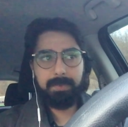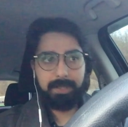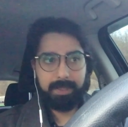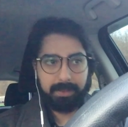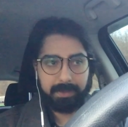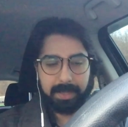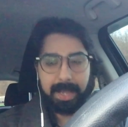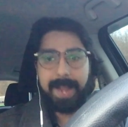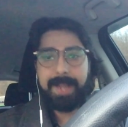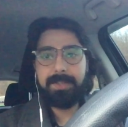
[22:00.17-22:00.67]

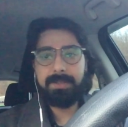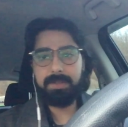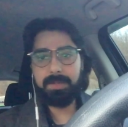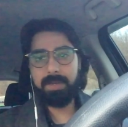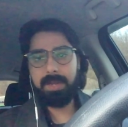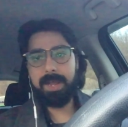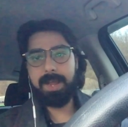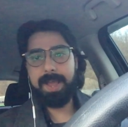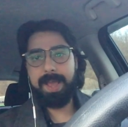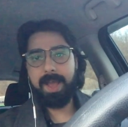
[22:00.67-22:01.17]
The science
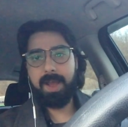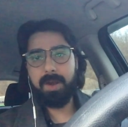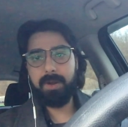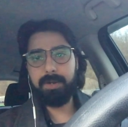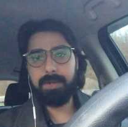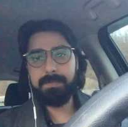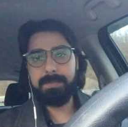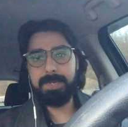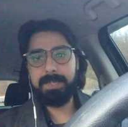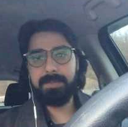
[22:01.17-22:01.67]
ar- uh,
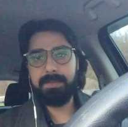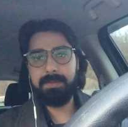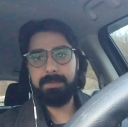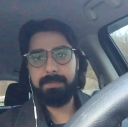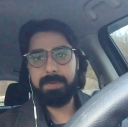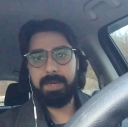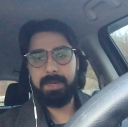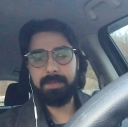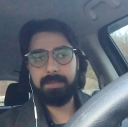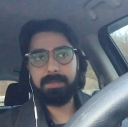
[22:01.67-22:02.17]
argument is
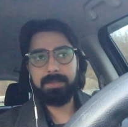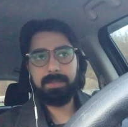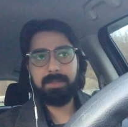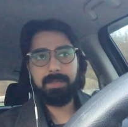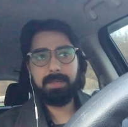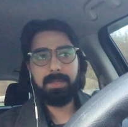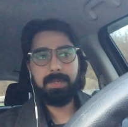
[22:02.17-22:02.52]
debunked.